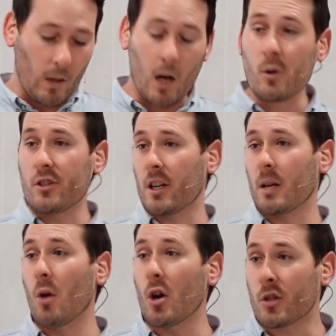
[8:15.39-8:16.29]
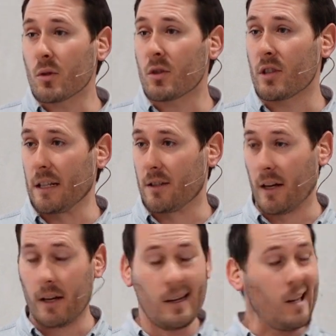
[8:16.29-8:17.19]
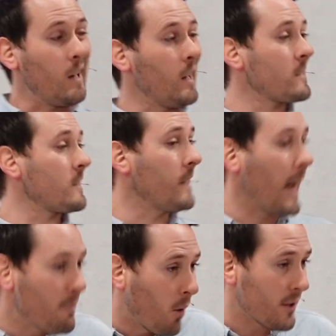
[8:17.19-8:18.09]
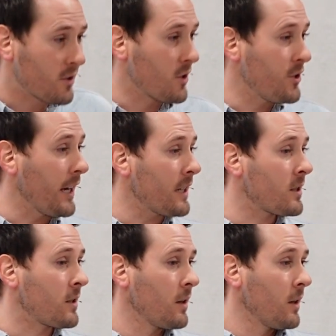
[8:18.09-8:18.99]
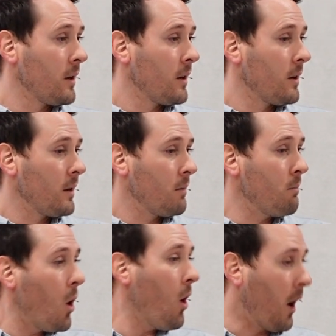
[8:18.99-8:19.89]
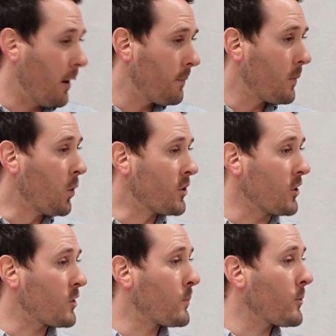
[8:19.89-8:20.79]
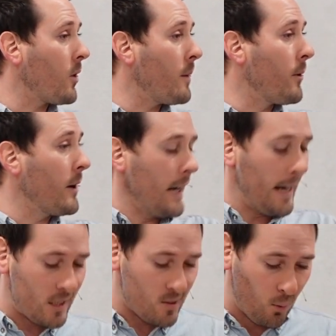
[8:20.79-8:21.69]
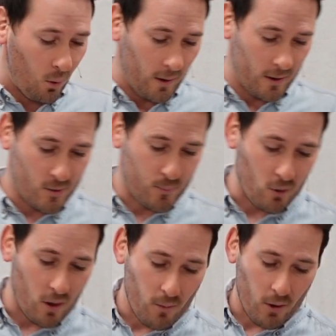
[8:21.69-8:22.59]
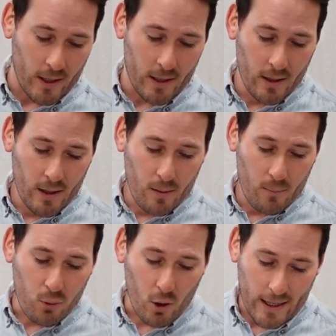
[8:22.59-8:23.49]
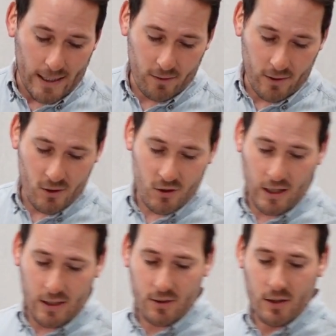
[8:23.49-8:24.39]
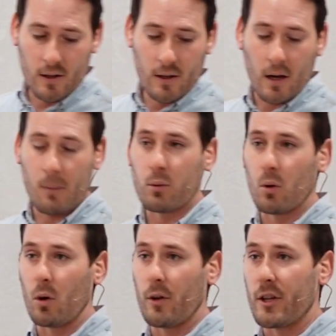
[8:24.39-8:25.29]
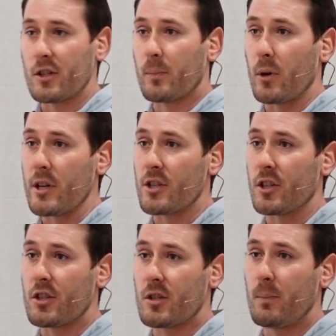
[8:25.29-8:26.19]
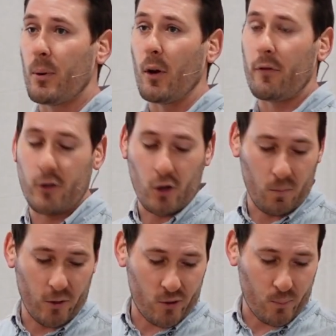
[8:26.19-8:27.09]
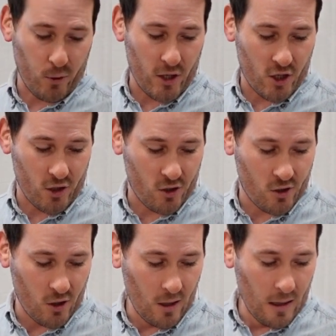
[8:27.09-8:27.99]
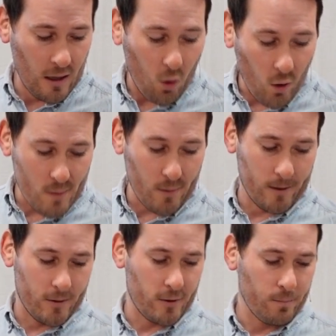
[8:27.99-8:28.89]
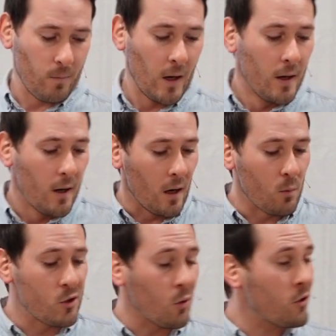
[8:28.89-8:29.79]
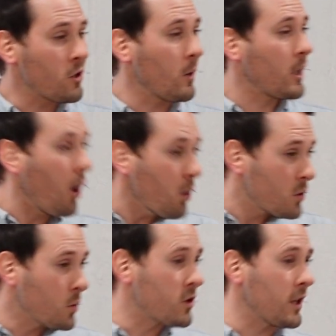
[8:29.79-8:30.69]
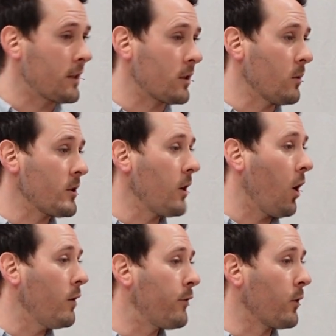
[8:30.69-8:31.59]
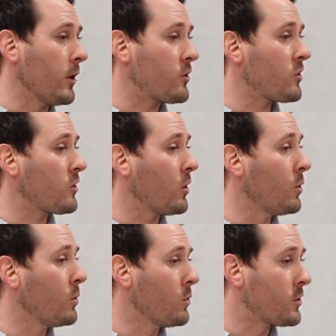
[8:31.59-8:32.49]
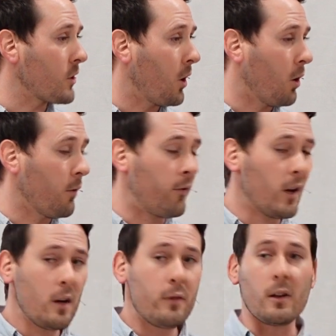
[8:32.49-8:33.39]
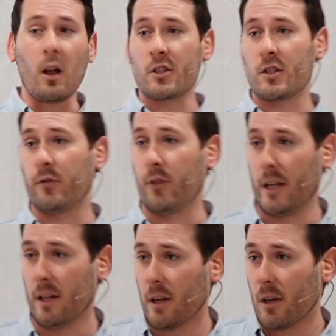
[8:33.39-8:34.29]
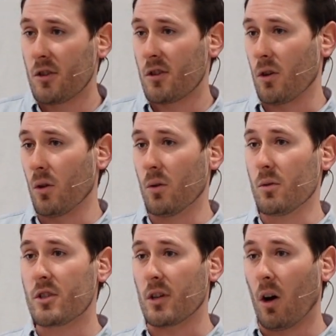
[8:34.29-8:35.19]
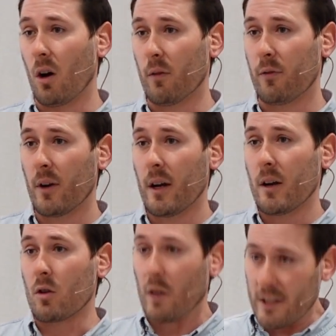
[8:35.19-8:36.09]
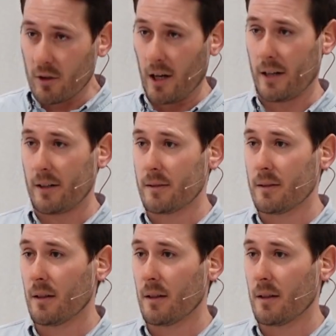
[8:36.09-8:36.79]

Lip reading: It was a commercial centre, and as the name might suggest, myrrh was its primary export, its primary product that it sent abroad, this precious perfume, this precious ointment. It was also a cultural centre. It was known for its schools of philosophy, schools of rhetoric.